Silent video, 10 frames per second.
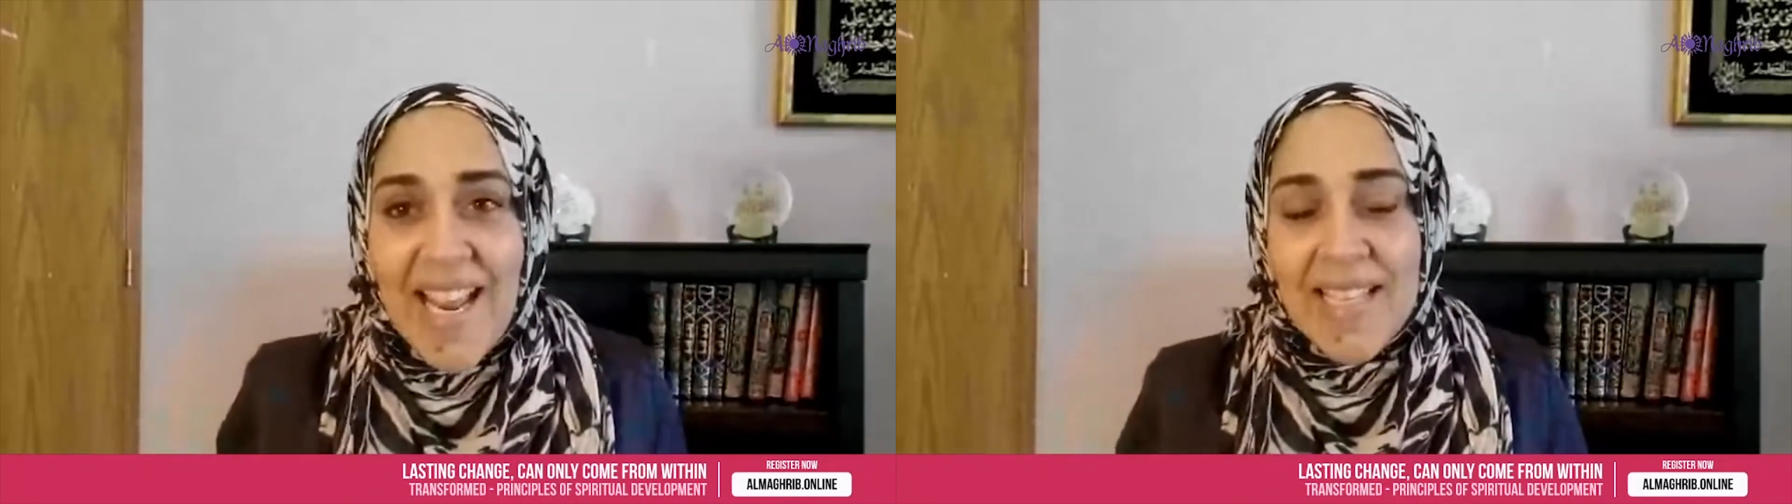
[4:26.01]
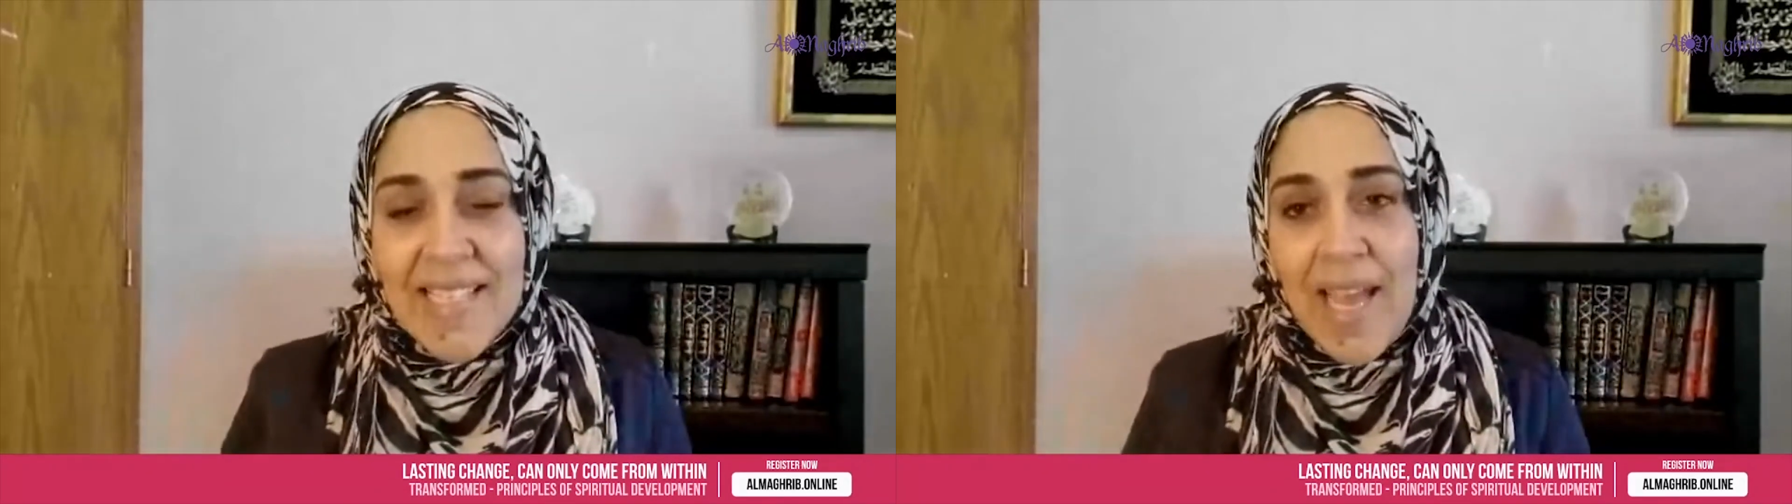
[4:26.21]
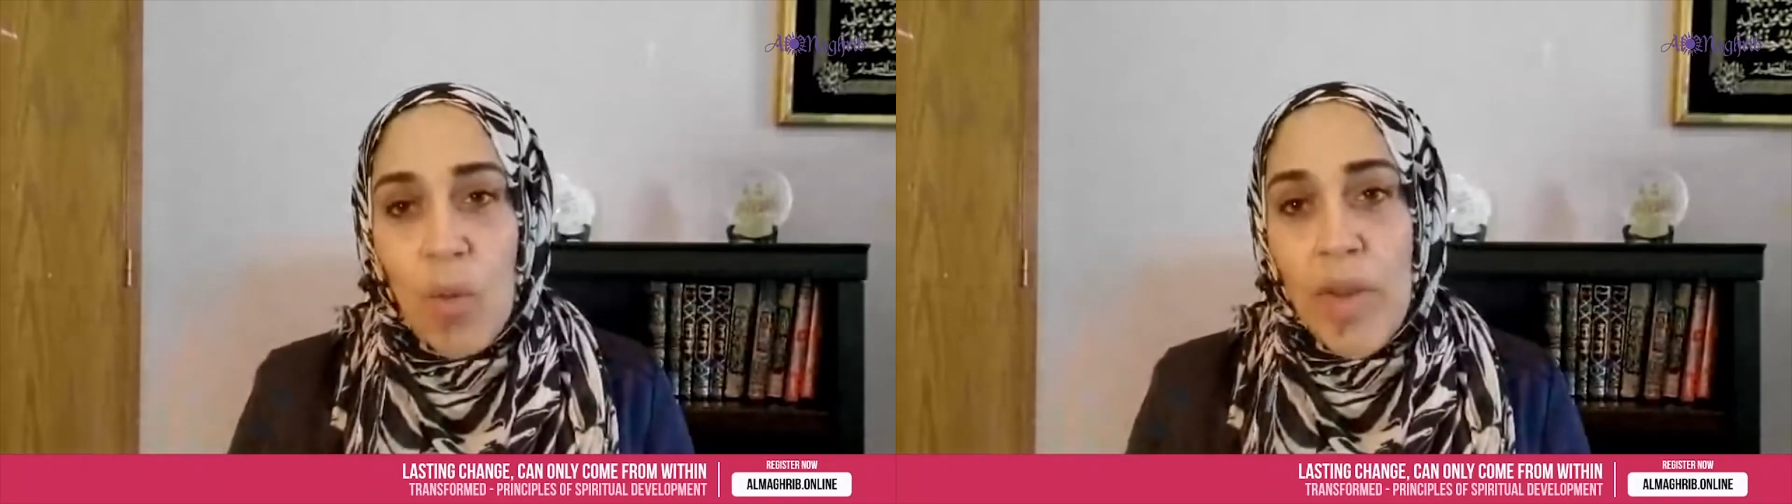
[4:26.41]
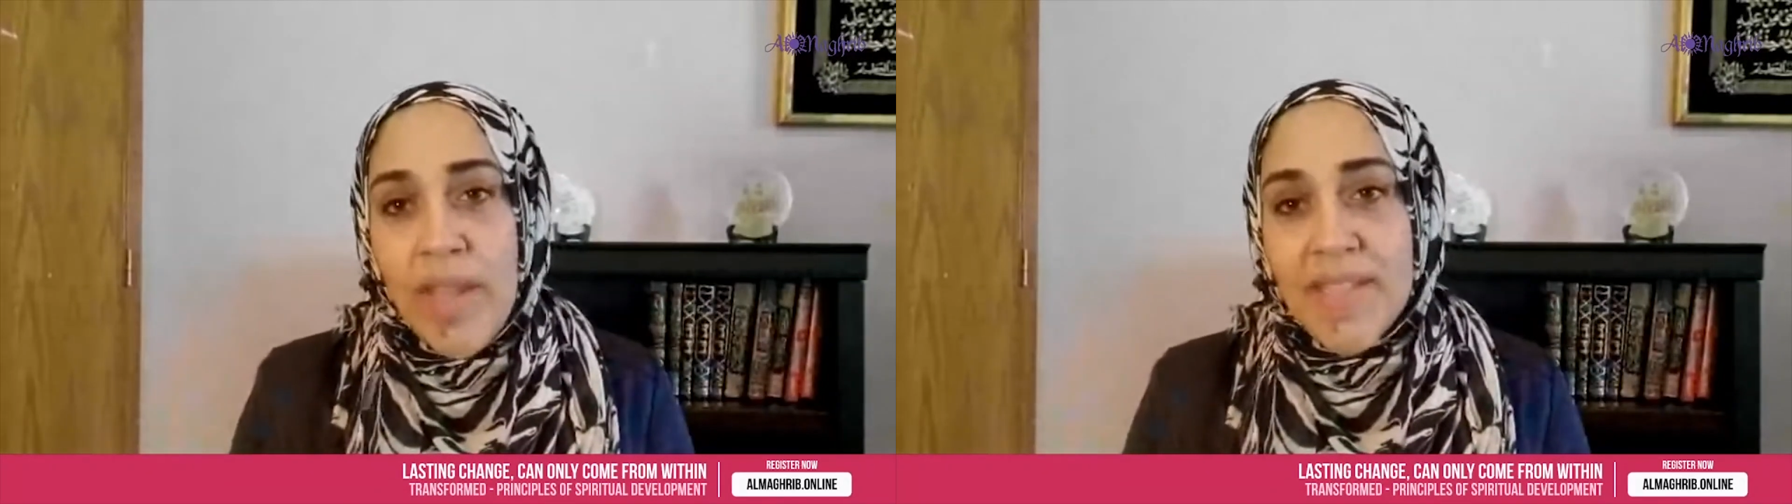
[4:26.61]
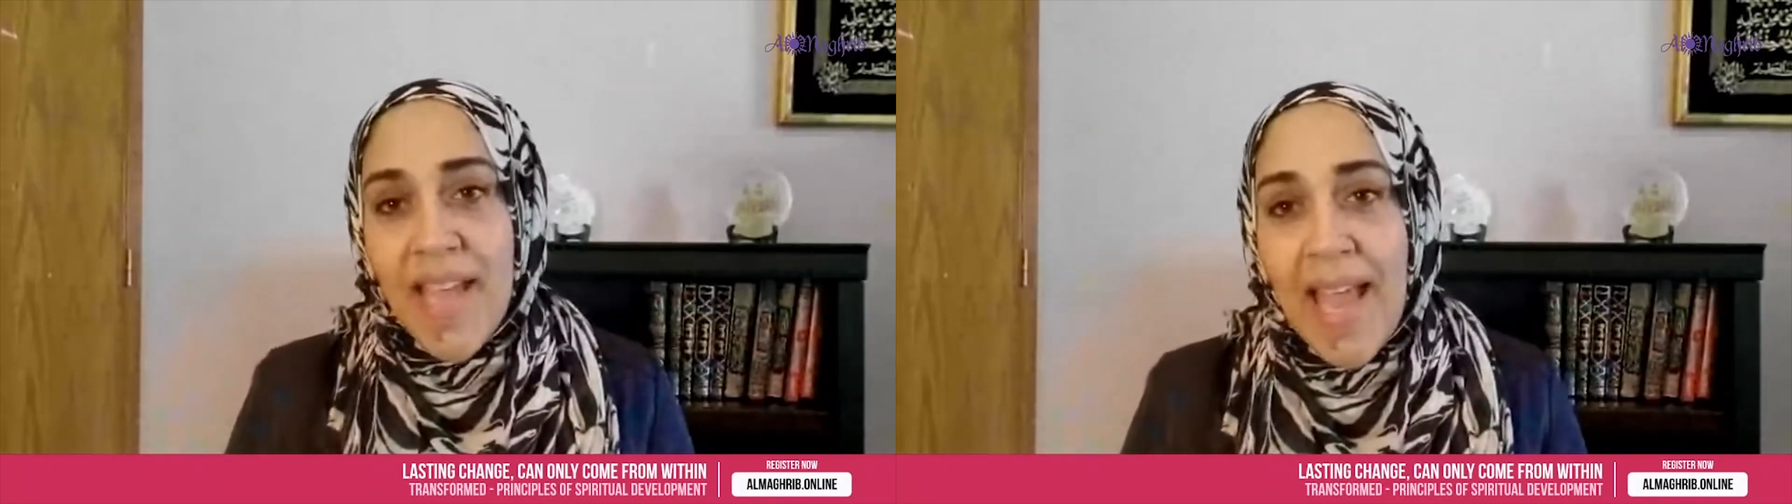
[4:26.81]
is that
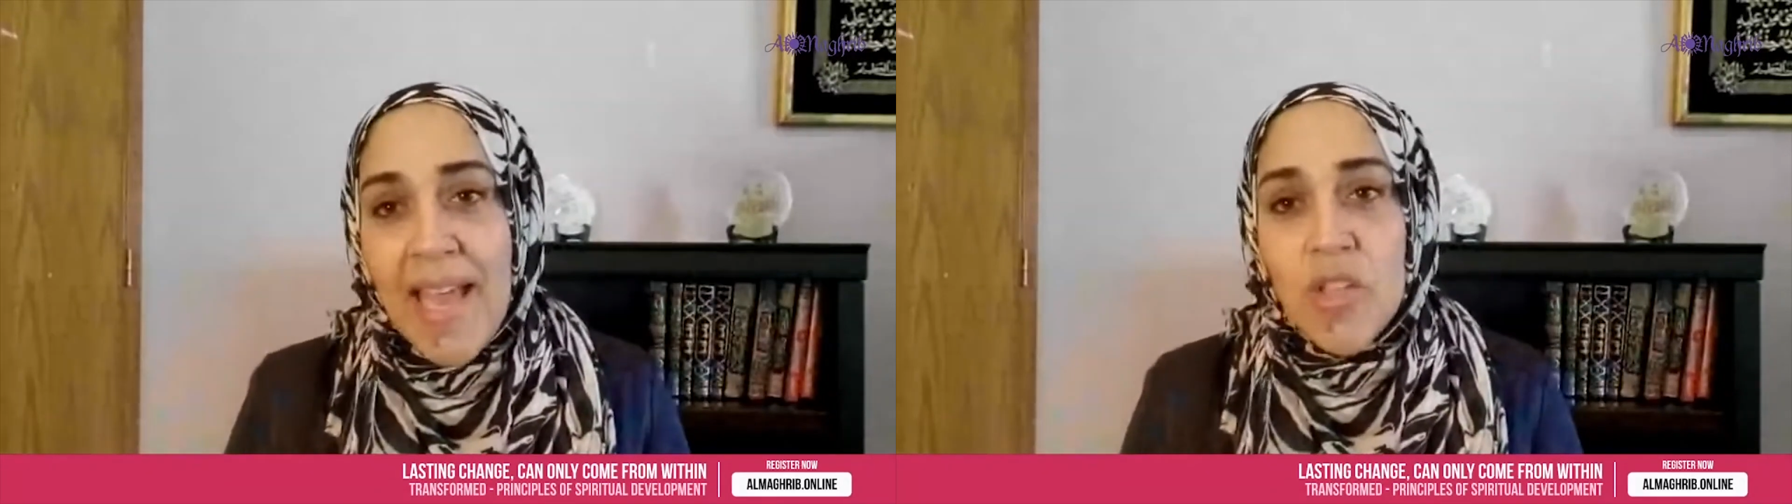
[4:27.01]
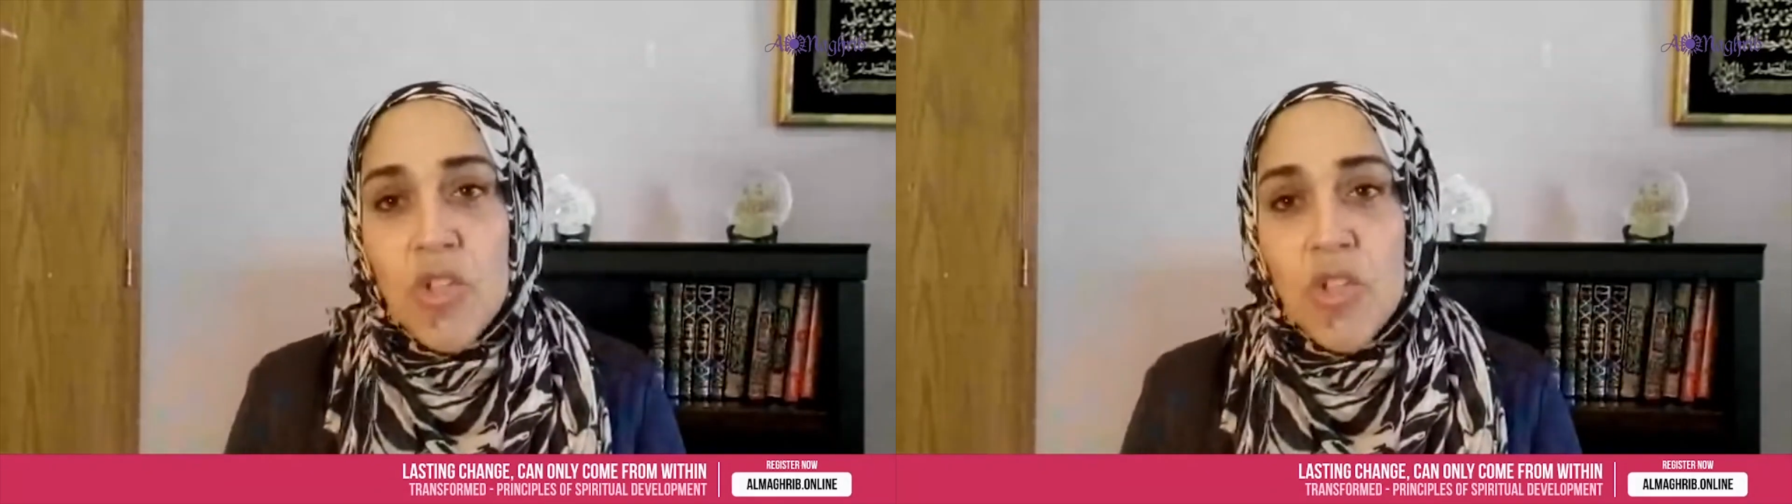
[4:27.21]
we tend